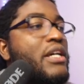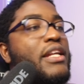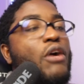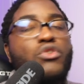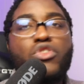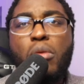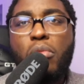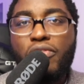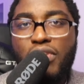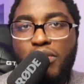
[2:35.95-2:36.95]
Now, some
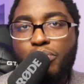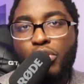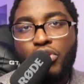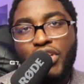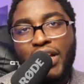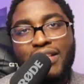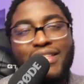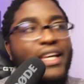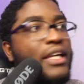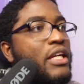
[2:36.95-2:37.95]
of these projects,
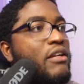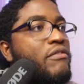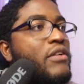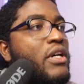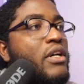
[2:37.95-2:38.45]
they give